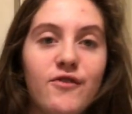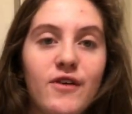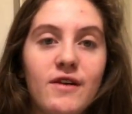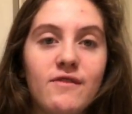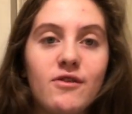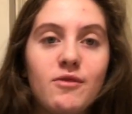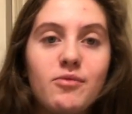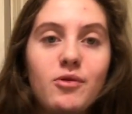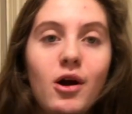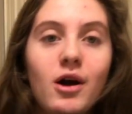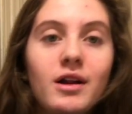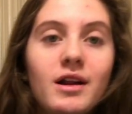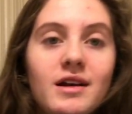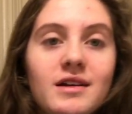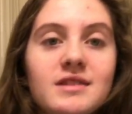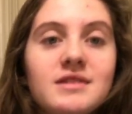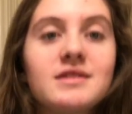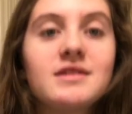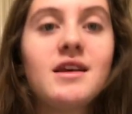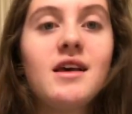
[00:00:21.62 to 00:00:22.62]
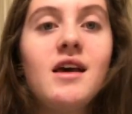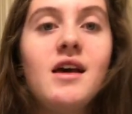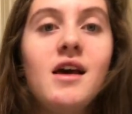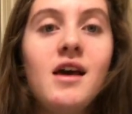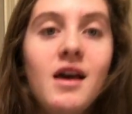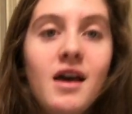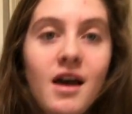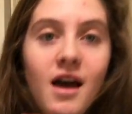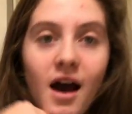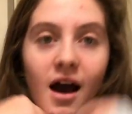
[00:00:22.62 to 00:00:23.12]
favorite products.
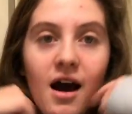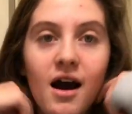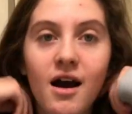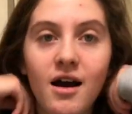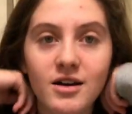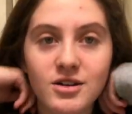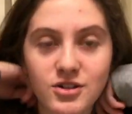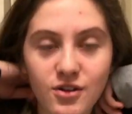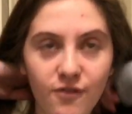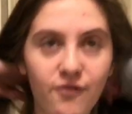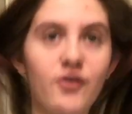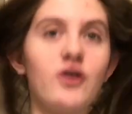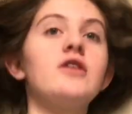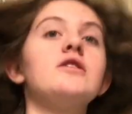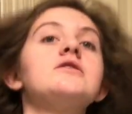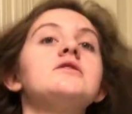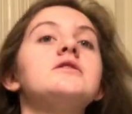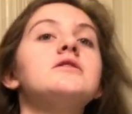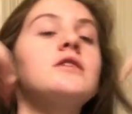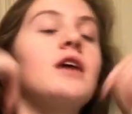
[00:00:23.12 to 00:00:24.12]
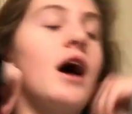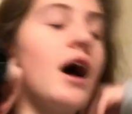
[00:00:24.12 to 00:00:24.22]
So first